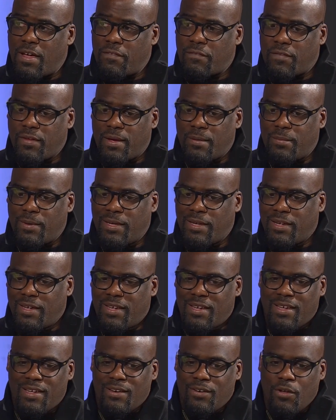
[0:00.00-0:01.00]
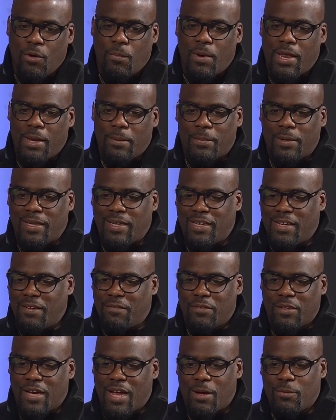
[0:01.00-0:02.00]
family. Nobody
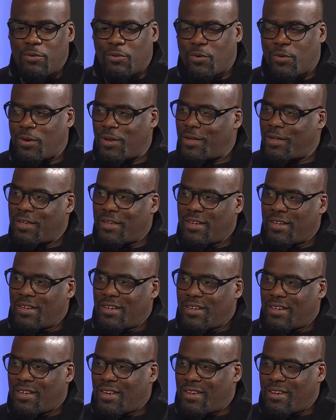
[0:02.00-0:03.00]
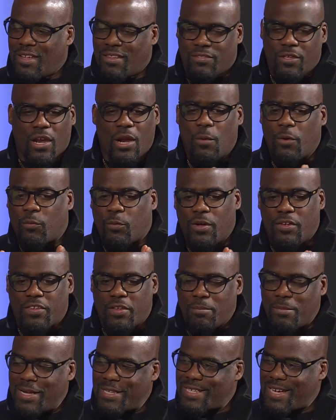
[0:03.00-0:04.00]
believed that I was they thought I was
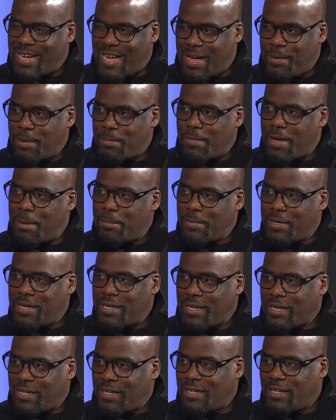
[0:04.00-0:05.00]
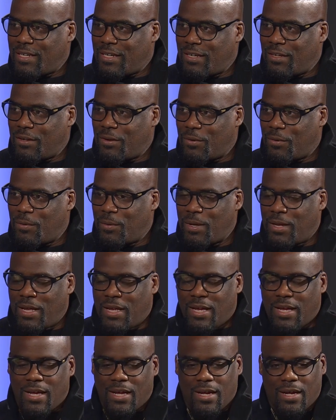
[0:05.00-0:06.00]
wasting my time and my money, you know.
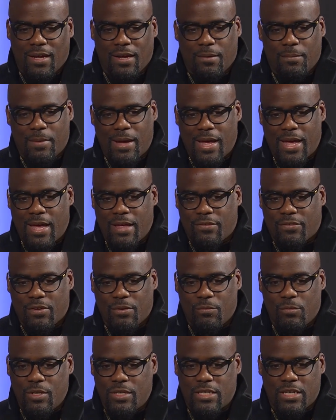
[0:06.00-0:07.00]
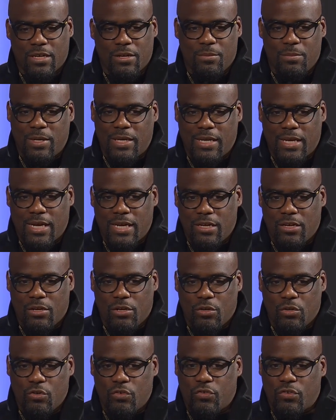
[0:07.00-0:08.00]
I had someone tell me that,
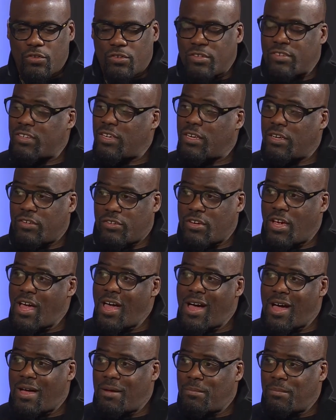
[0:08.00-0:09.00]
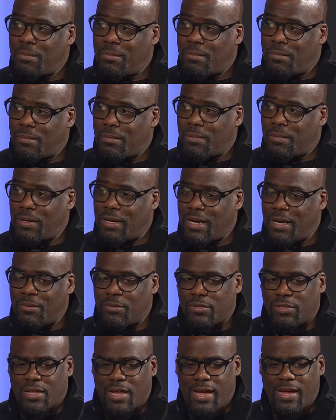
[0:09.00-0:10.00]
you should just get a job. And I
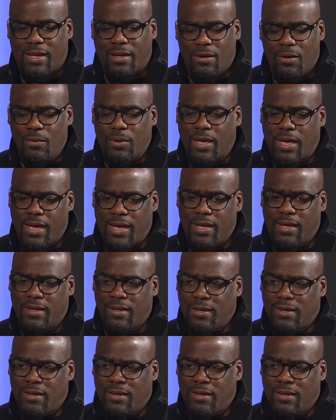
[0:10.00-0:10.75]
was like, okay.